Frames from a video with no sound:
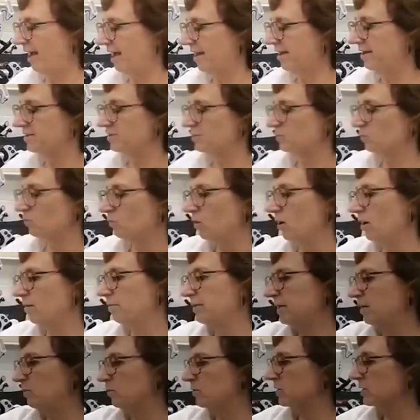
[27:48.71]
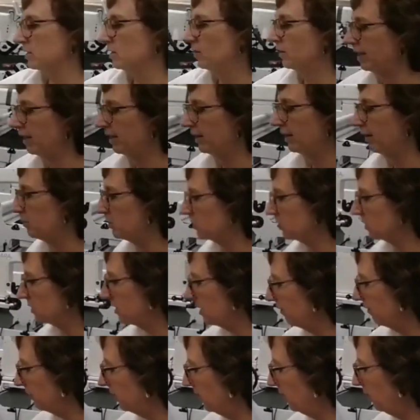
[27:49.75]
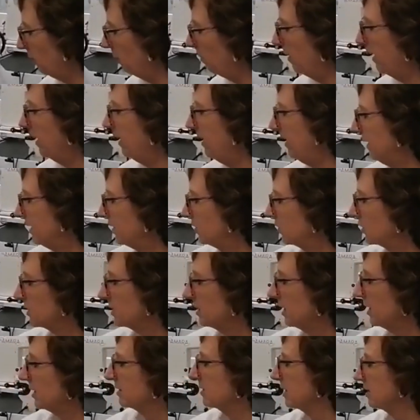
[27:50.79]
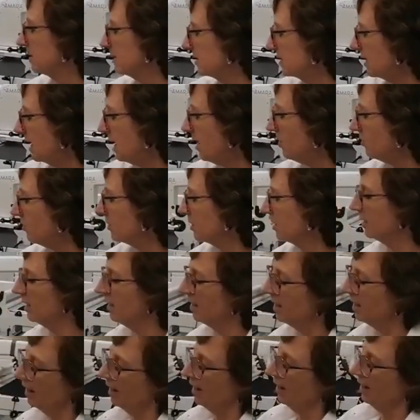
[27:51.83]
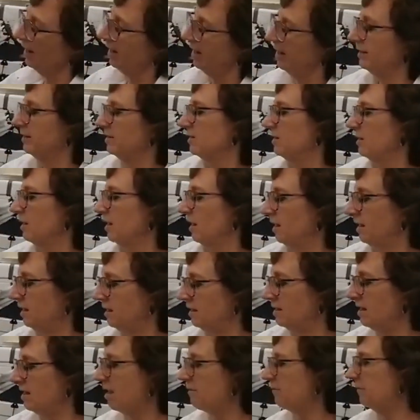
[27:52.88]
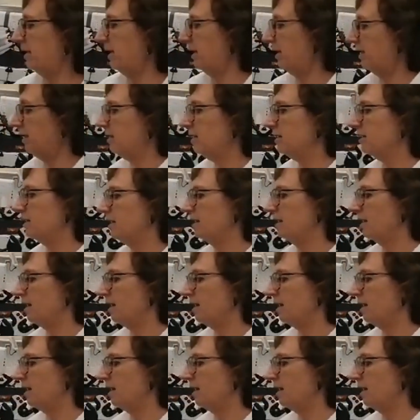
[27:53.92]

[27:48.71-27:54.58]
And while Pete wasn't looking, I was just having a little play here, just testing this out and loving